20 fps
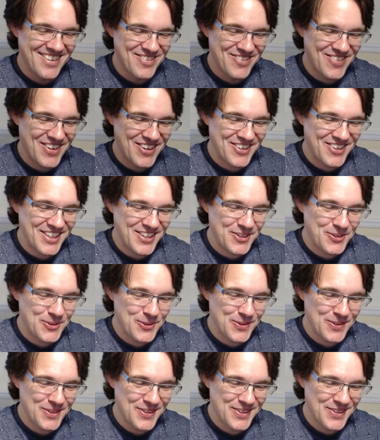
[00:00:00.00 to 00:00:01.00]
Very
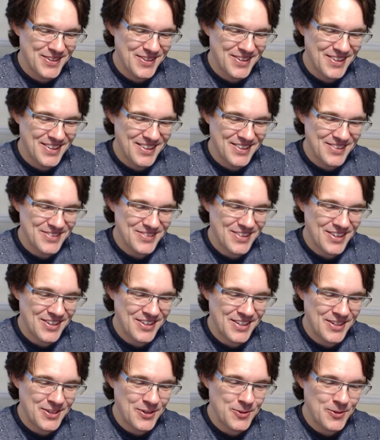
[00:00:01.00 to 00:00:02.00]
cool.
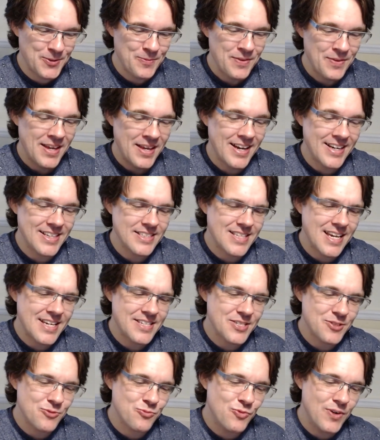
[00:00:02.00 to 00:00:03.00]
Very cool. And it
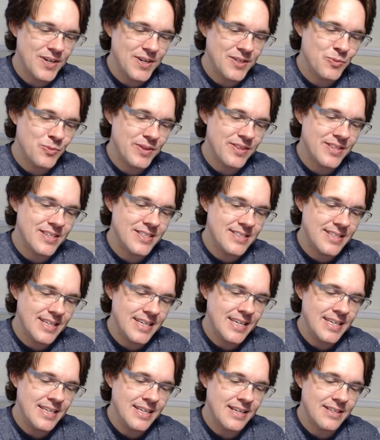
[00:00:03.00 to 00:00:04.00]
says it's written with the
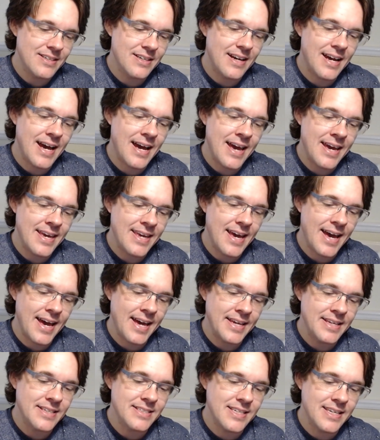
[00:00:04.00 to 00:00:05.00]

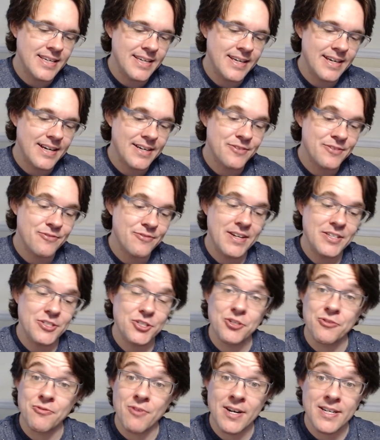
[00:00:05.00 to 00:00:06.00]
DAAD
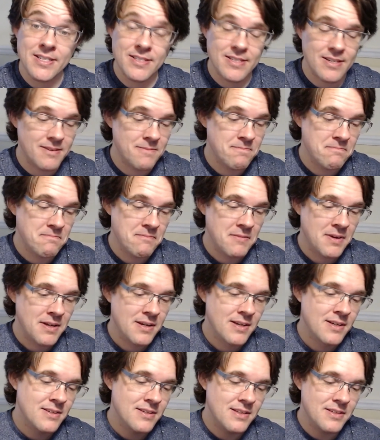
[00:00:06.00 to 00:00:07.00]
adventure writer.
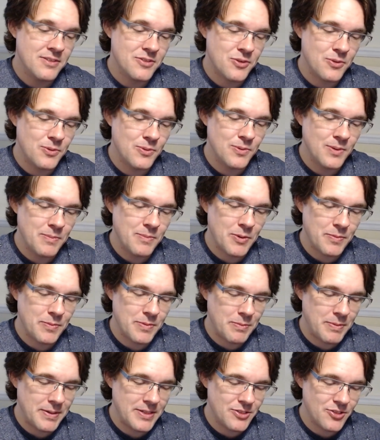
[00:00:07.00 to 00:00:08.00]
That's cool. That might
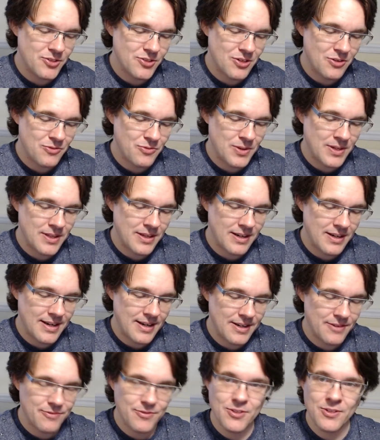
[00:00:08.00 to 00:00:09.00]
be a piece of software that I
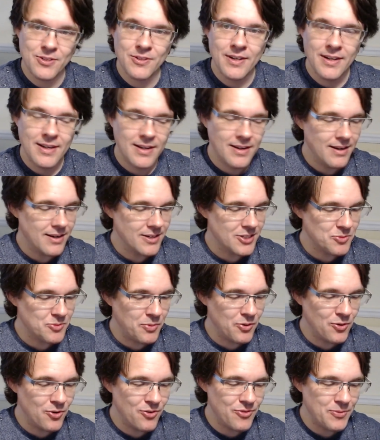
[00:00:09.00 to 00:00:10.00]
have to
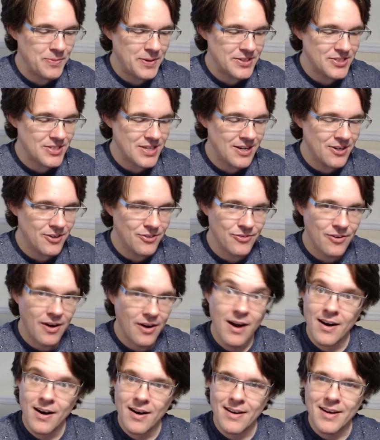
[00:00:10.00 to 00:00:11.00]
explore for myself.
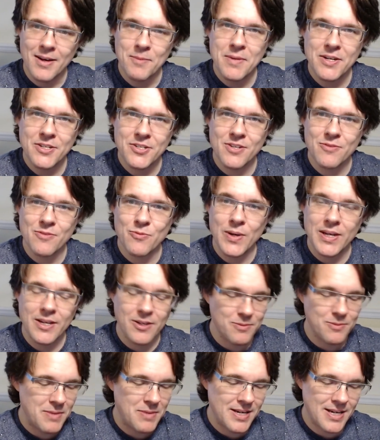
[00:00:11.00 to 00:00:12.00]
Imagine if we
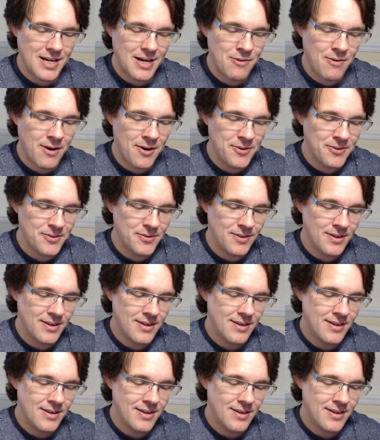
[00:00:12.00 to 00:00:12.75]
could make our own